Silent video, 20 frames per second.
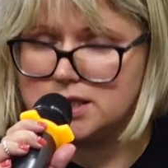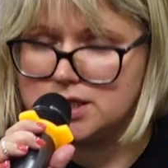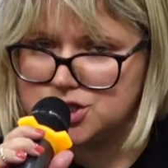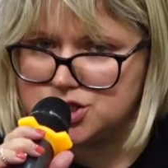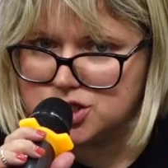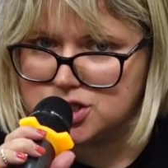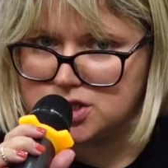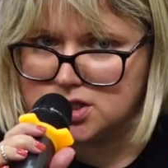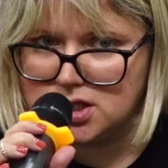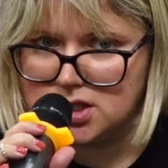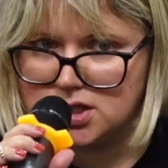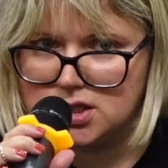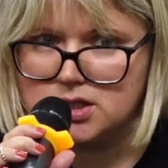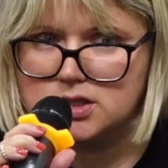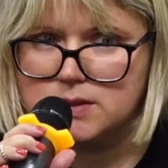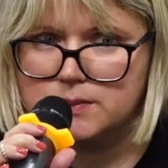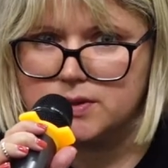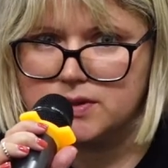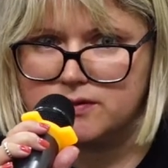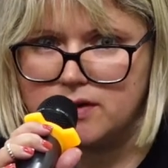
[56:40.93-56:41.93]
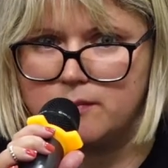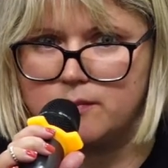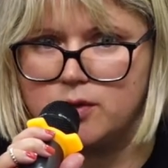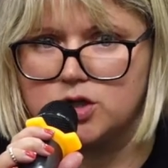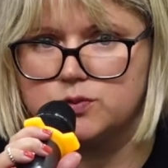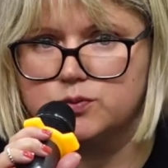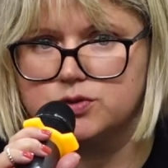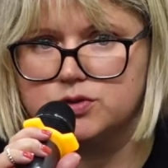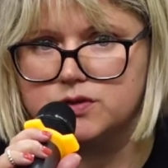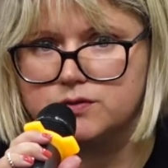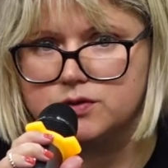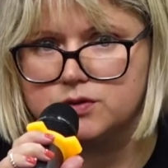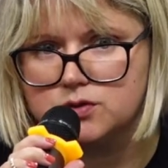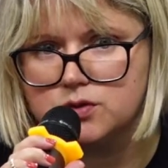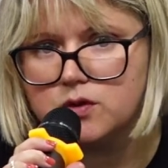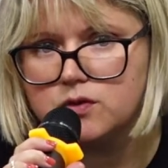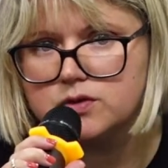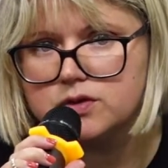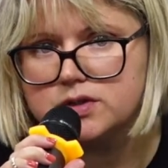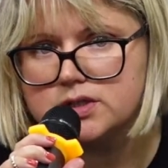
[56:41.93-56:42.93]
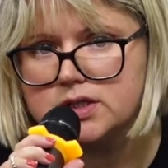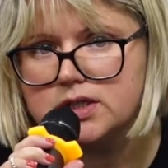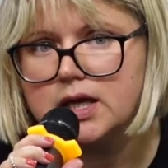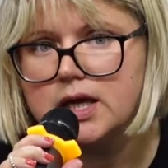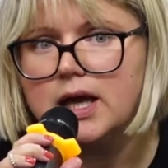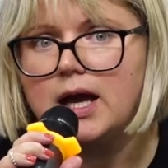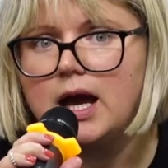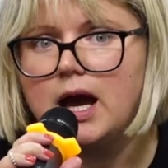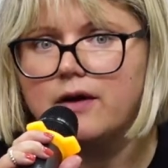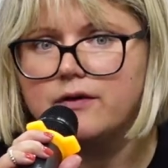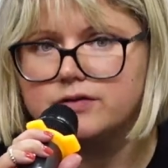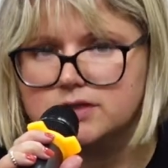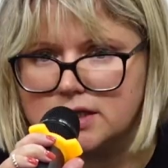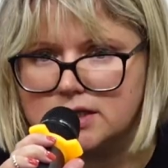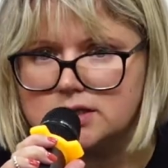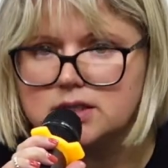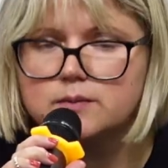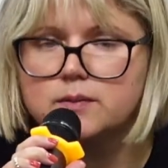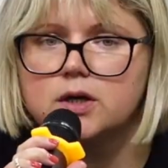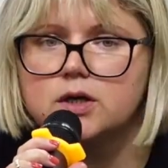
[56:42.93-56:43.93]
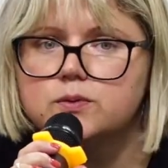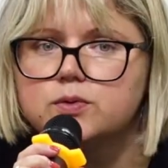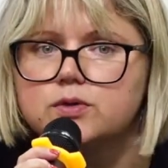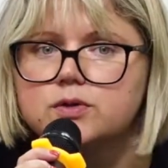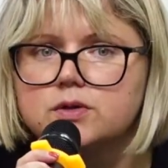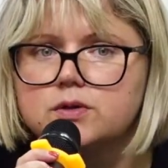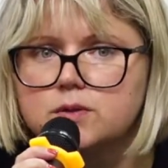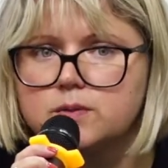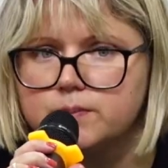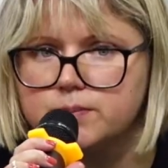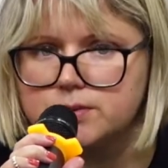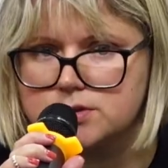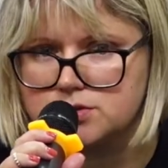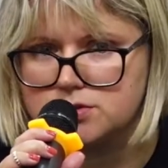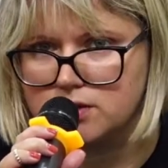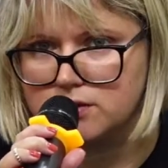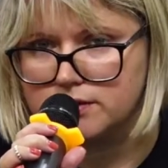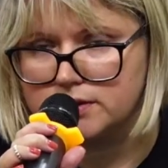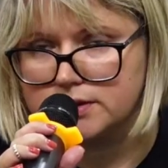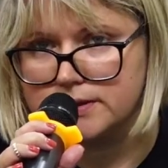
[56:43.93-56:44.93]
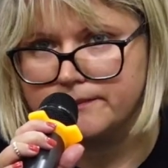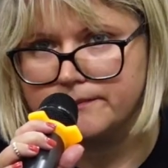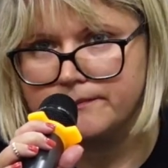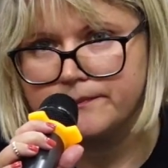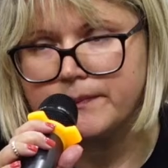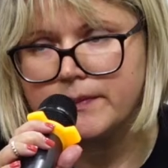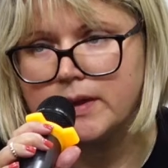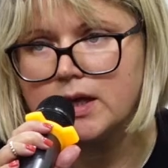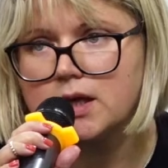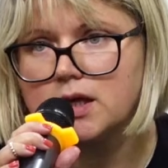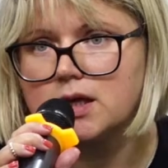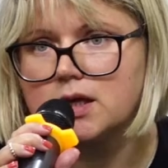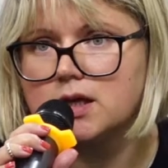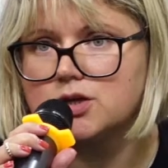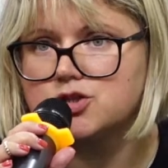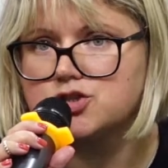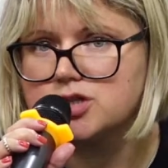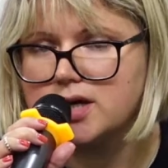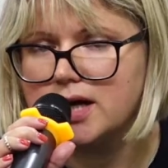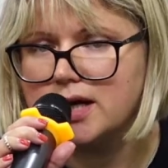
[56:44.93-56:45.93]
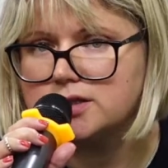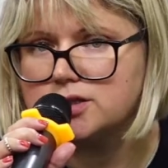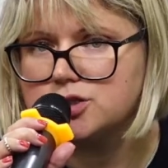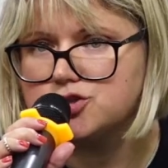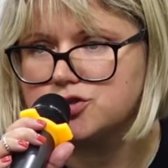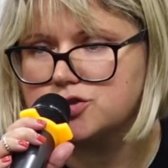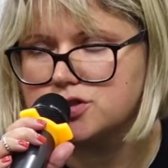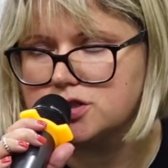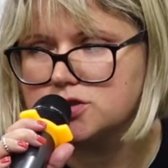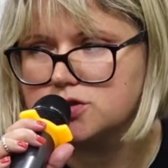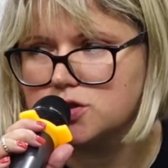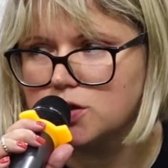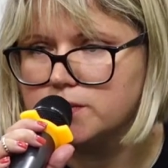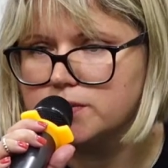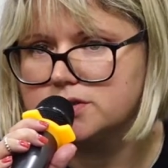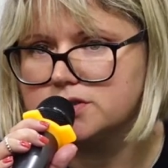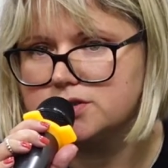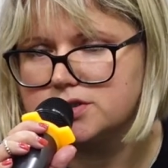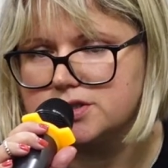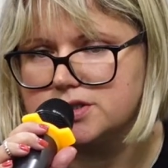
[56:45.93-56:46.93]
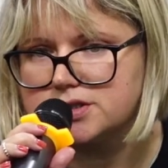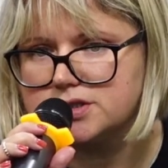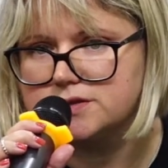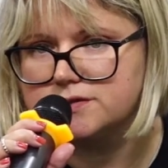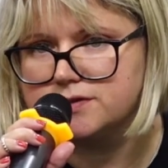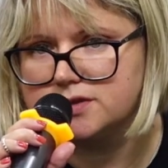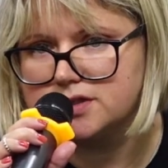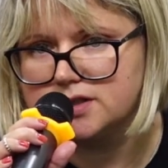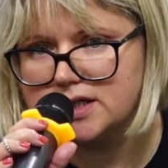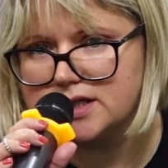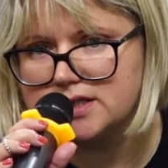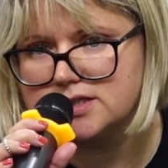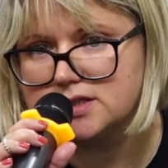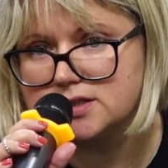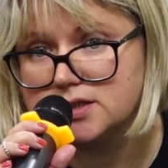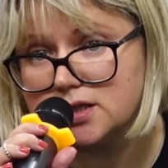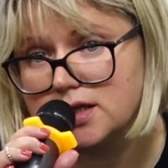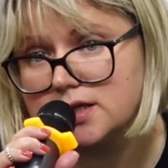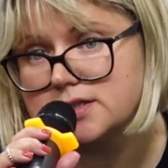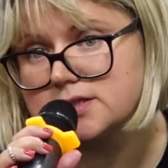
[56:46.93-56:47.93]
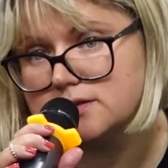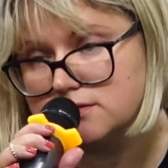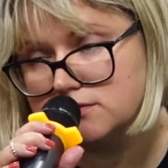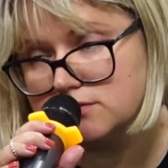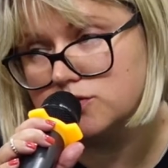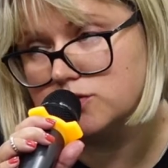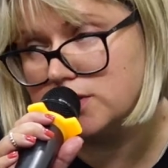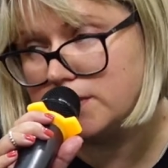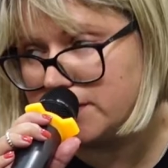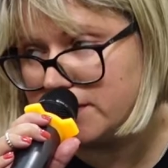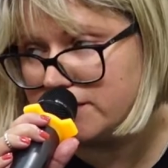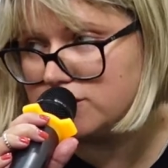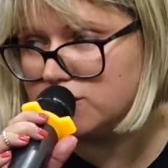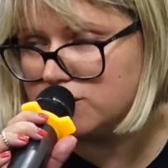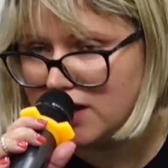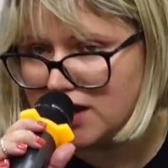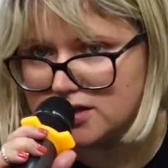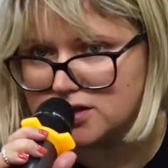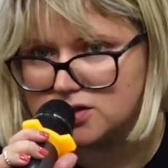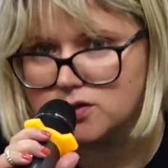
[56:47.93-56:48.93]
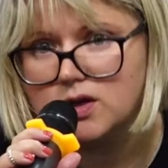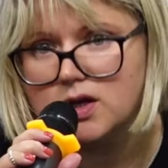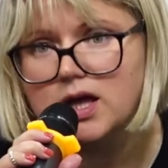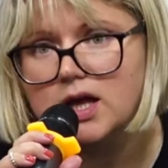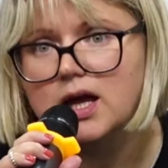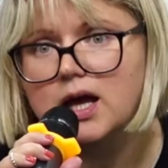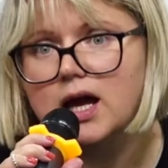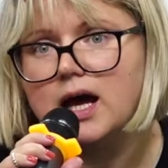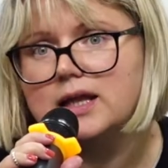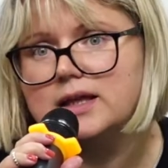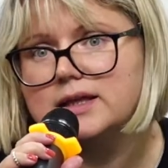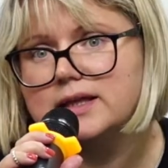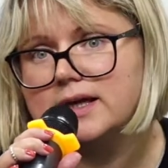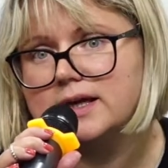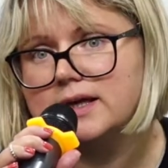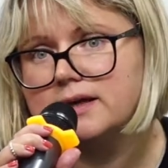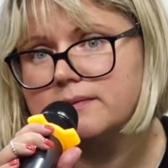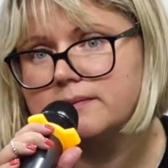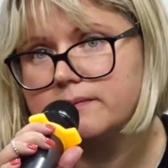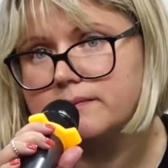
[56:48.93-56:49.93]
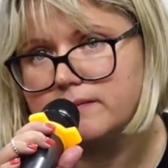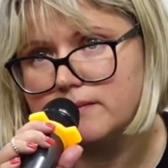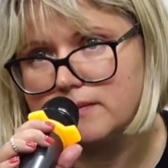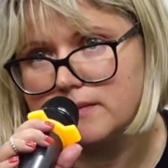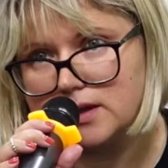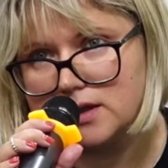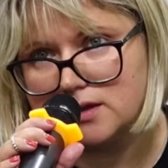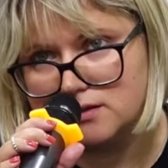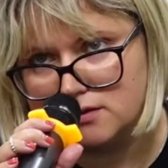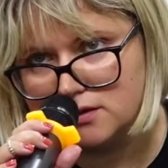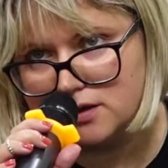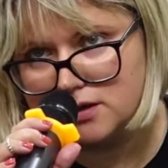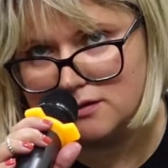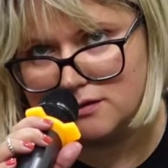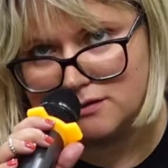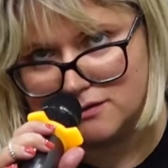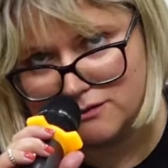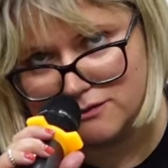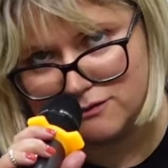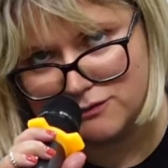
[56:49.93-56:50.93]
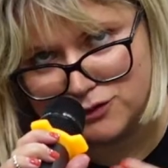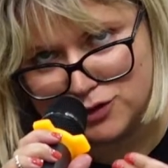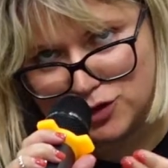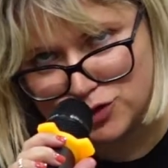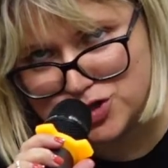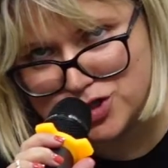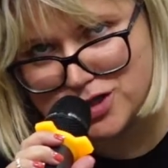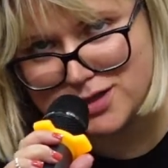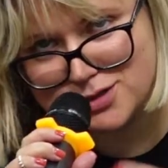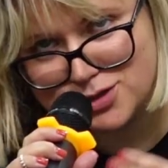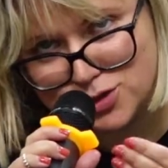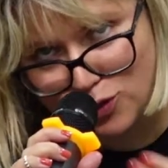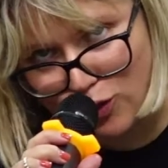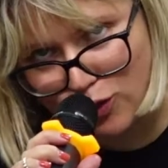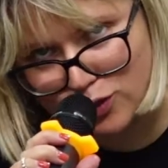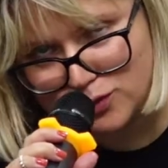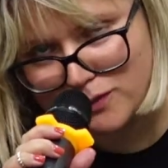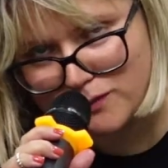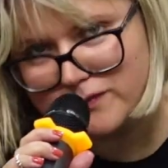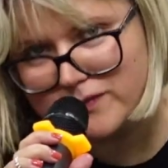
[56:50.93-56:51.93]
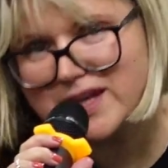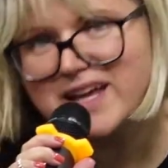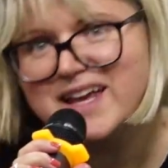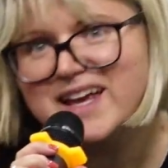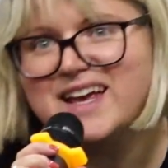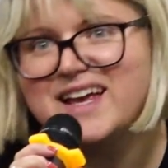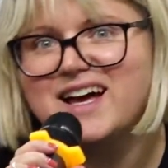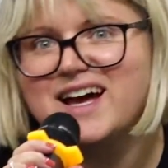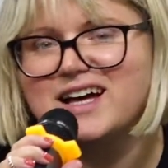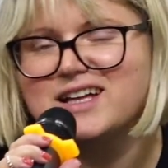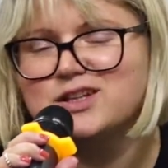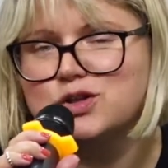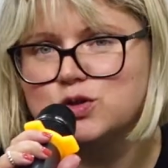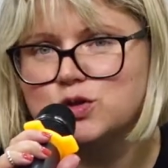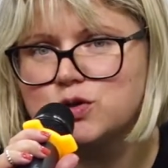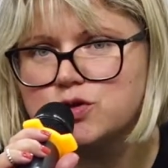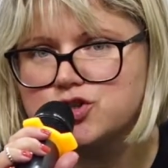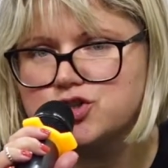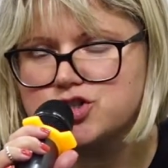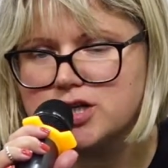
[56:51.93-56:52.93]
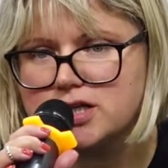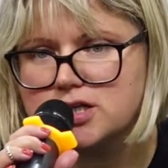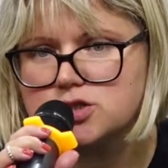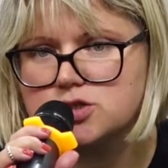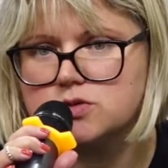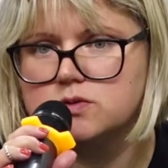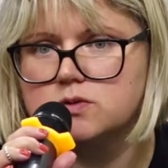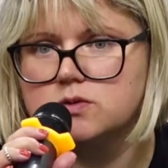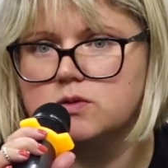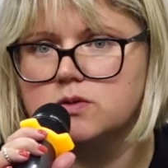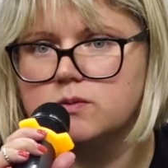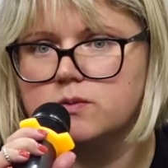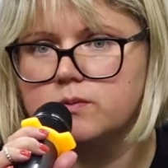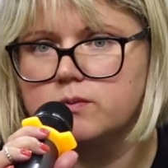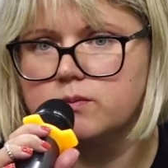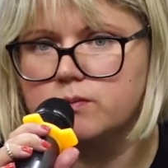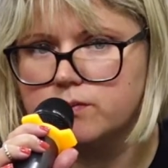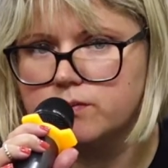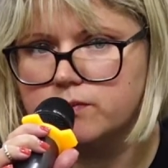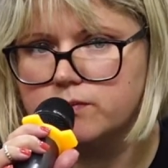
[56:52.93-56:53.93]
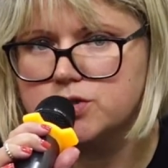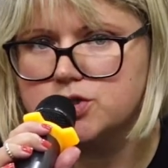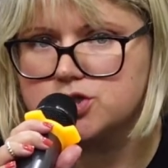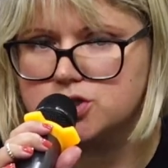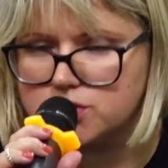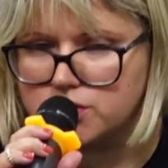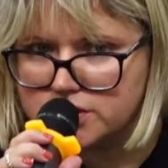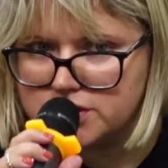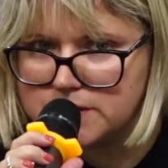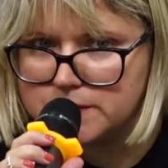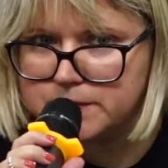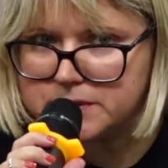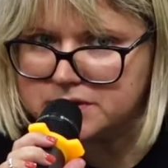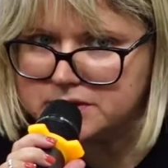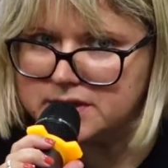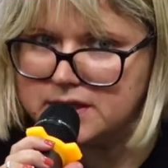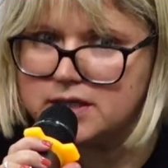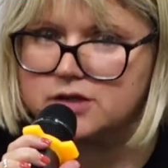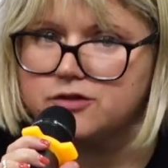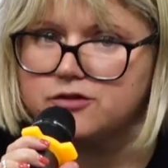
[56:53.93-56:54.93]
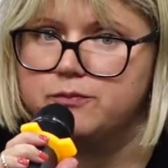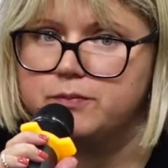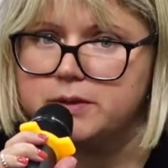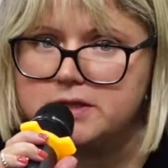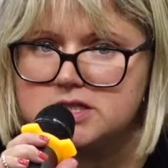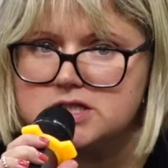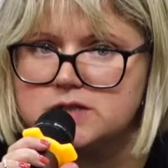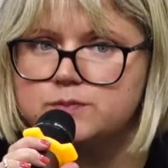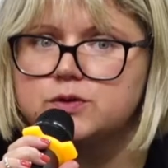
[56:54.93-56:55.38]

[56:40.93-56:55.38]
need to be defended and their rights have to be renewed and uh, the losses have to be compensated. And to expect Russian Federation to do it, uh, we, we shouldn't on this stage, but uh, they, they will compensate in due time. And